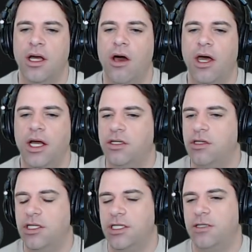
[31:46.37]
Okay, so
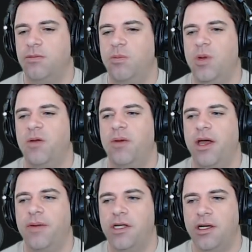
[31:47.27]
this is, in my
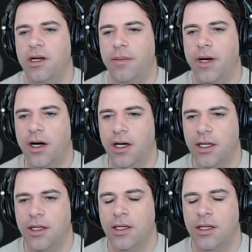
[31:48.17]
opinion, a bug.